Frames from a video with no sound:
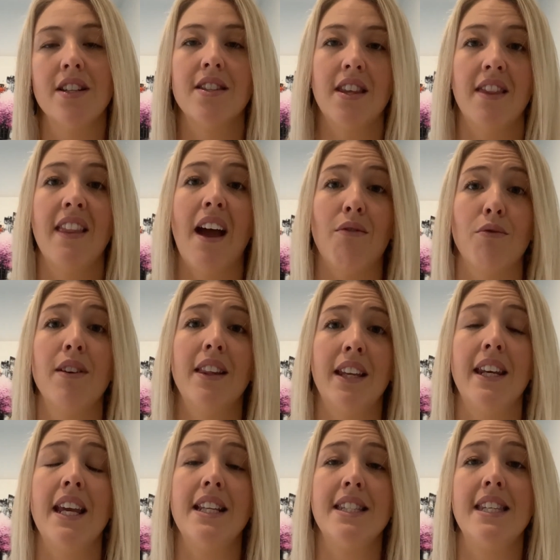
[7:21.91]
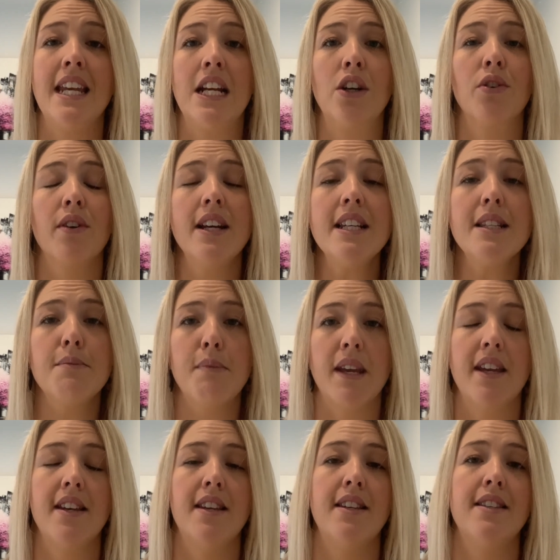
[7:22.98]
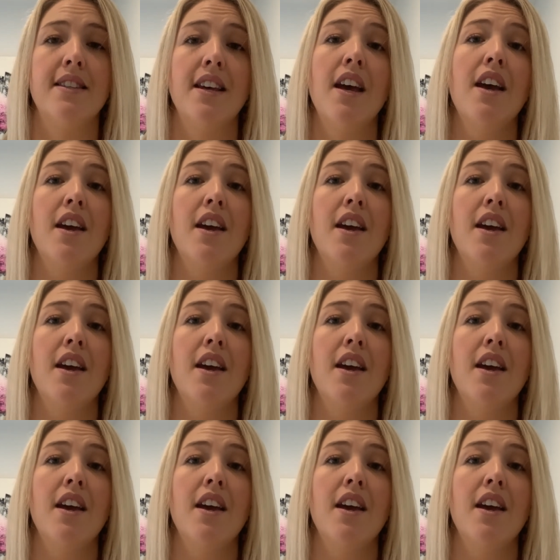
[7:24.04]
then that really needs to increase, because